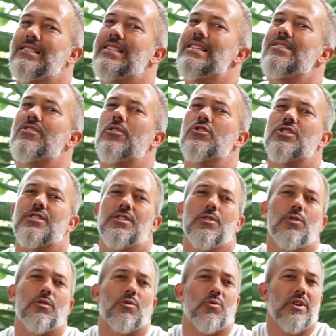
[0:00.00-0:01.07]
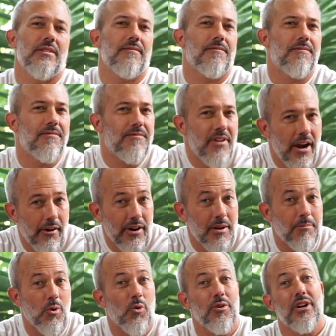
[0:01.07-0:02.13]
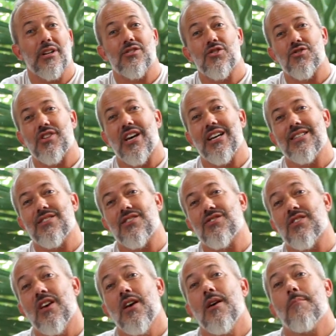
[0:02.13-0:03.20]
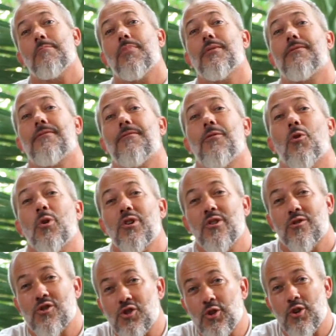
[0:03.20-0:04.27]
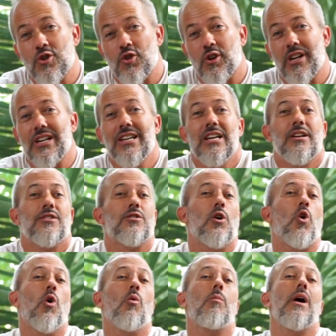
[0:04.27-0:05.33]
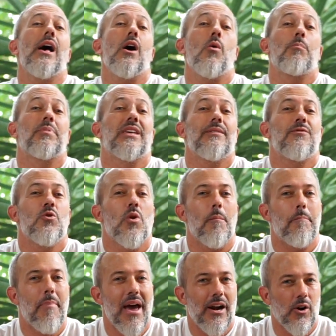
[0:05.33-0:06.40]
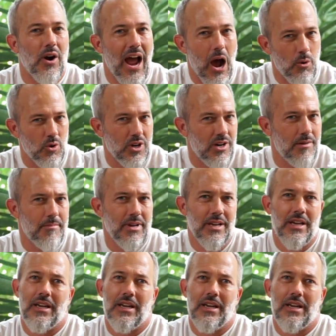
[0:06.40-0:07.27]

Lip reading: These are still 3 very important exercises before your surgery to help give you a better outcome